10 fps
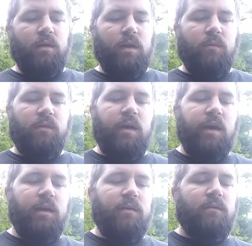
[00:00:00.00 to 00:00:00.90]
I was
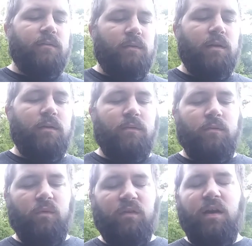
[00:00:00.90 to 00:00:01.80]
like, you know,
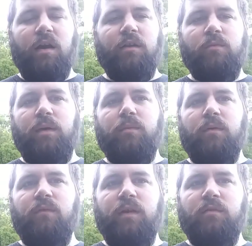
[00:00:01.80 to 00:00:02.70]
I see all these people
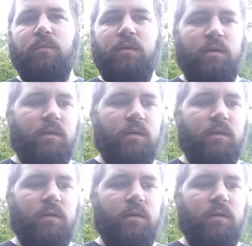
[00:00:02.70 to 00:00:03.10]
on Facebook and